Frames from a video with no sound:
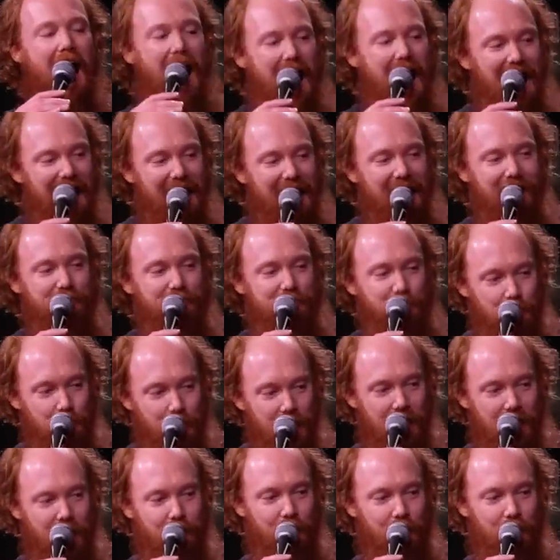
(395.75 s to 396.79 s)
I have
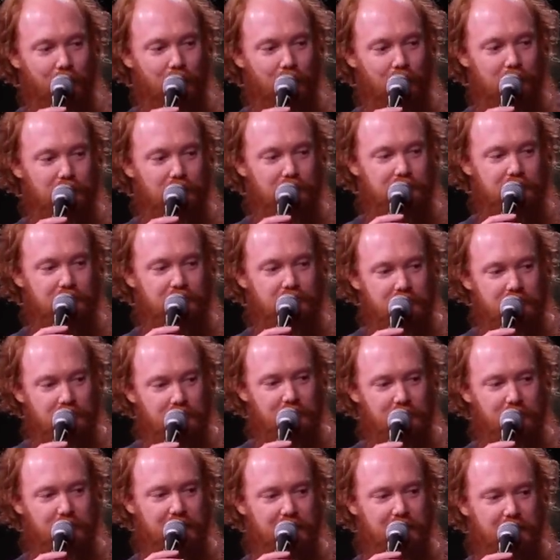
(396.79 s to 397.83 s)
trouble doo
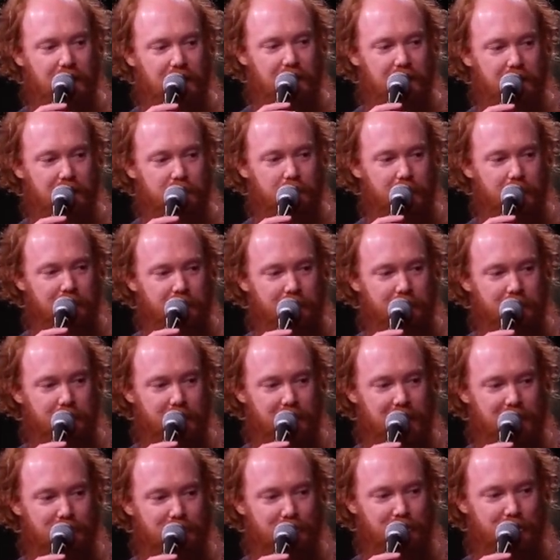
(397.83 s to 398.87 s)
dooing in public
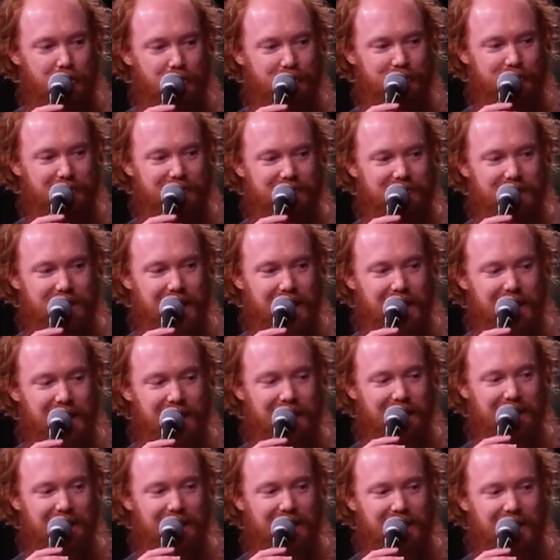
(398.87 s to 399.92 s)
restrooms because
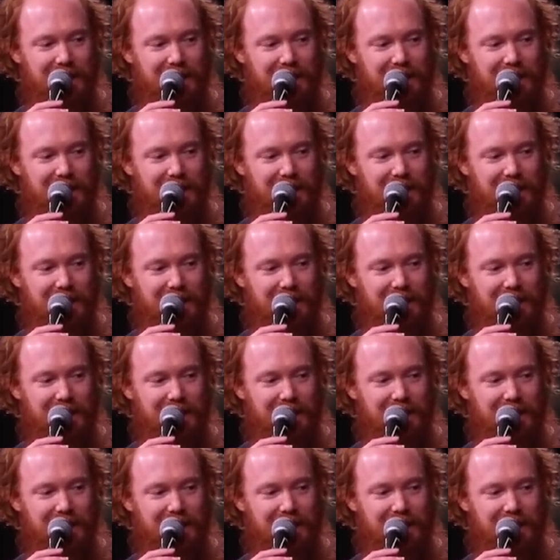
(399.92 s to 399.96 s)
I,